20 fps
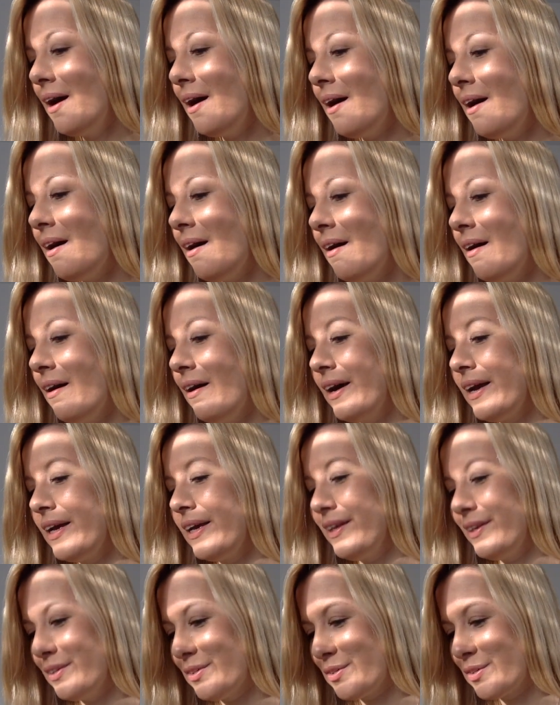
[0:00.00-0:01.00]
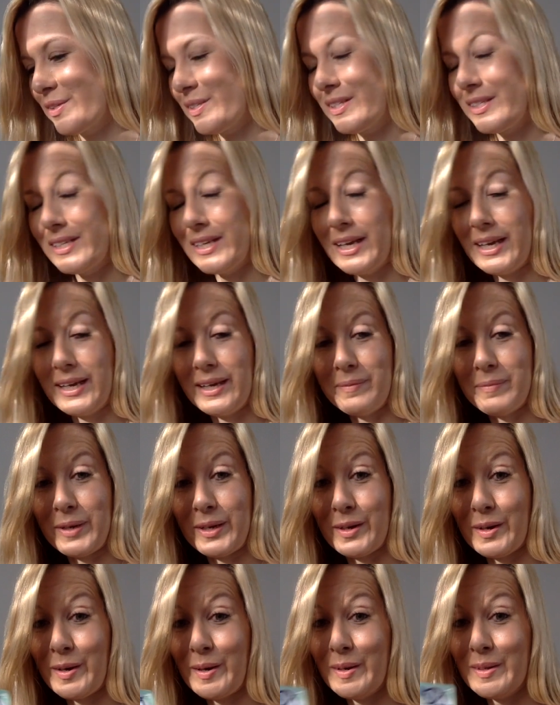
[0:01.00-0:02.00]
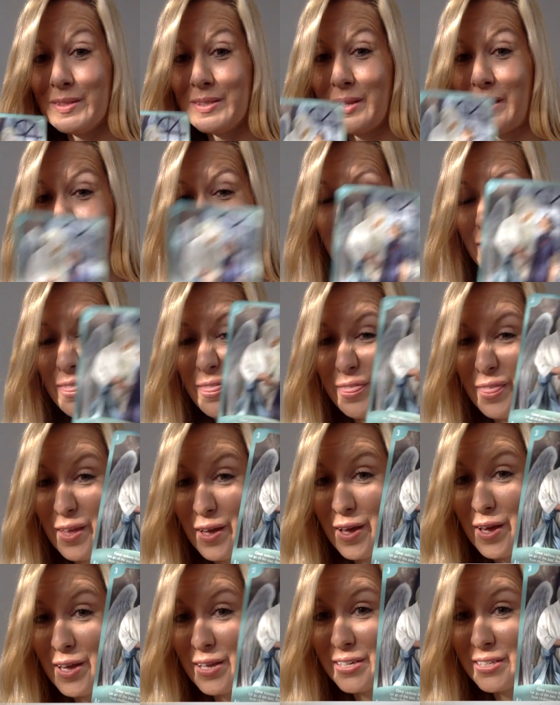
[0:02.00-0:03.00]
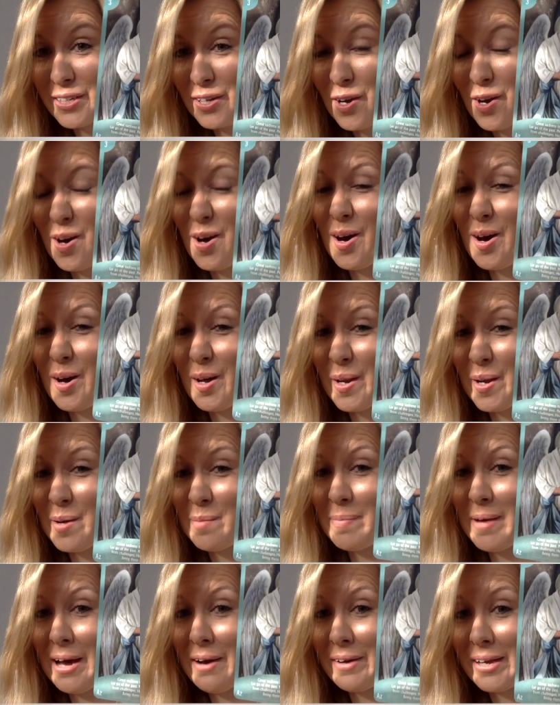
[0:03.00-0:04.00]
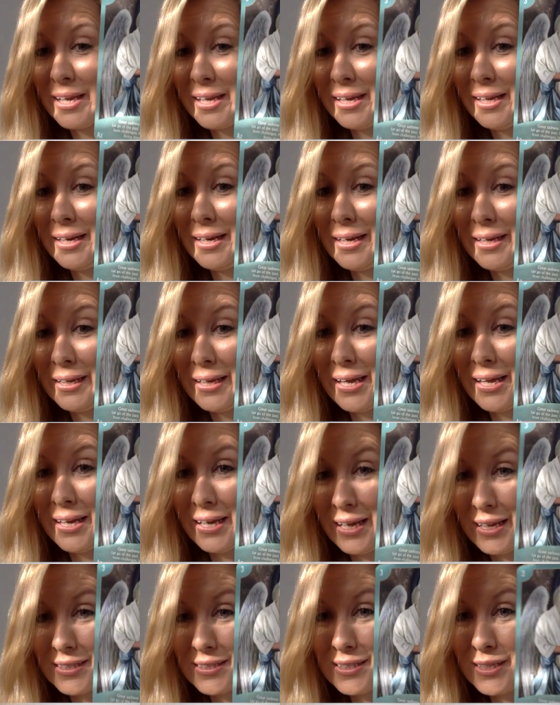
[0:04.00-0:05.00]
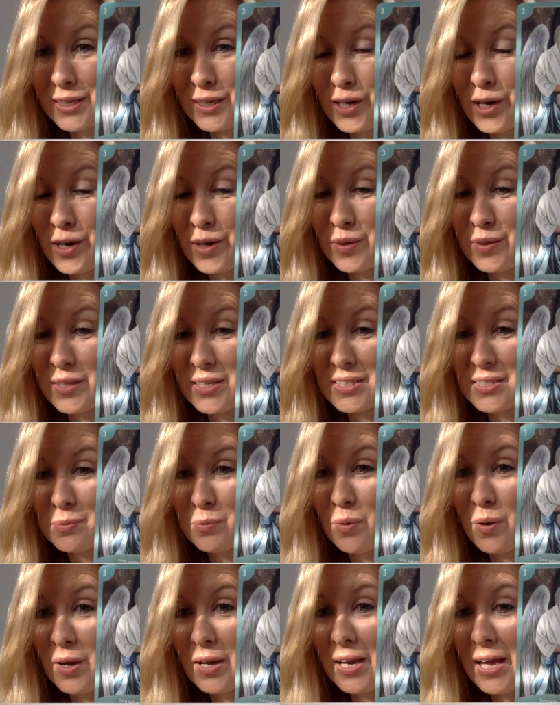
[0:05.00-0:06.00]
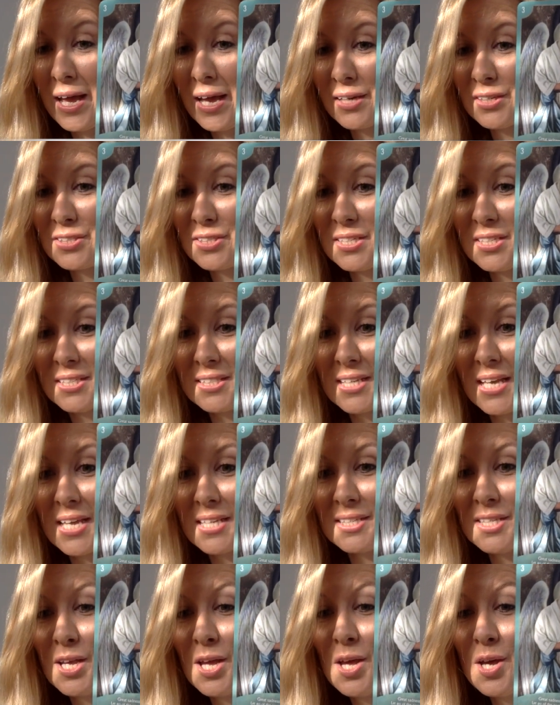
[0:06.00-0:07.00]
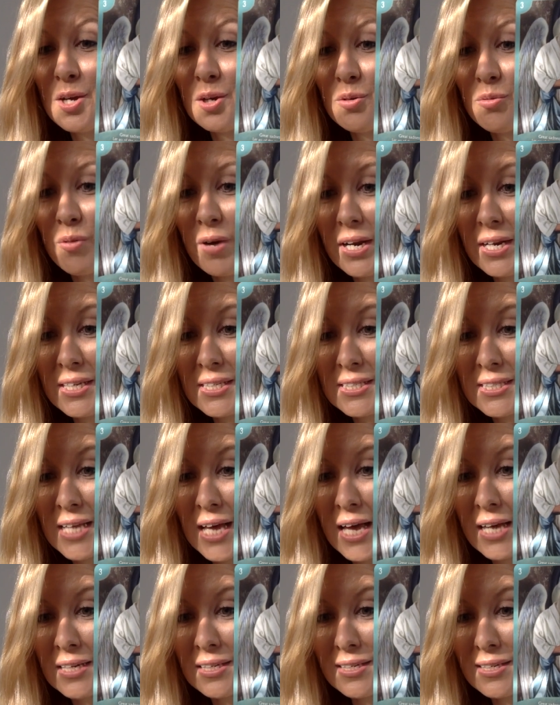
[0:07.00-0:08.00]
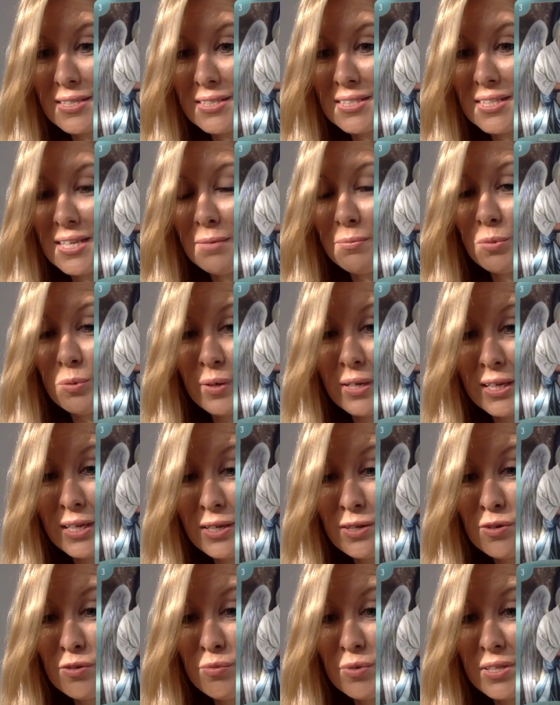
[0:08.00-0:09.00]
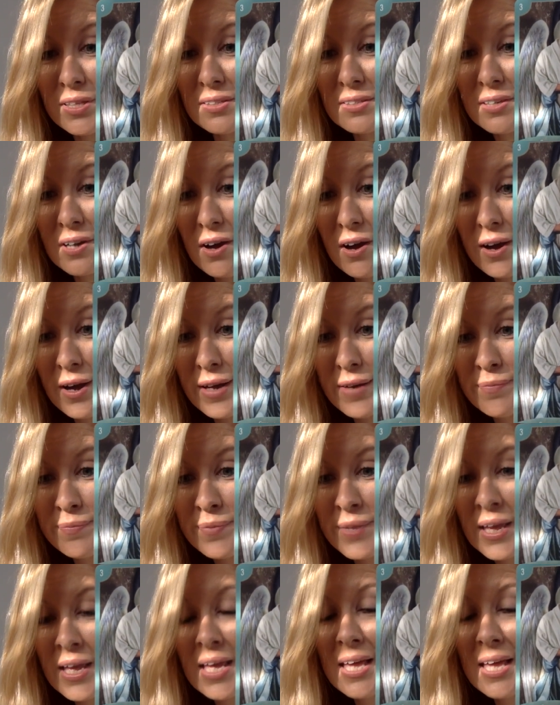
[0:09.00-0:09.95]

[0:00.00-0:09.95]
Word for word: Ah, interesting because third card about healing and letting go. This one actually says, Great sadness that will heal with time,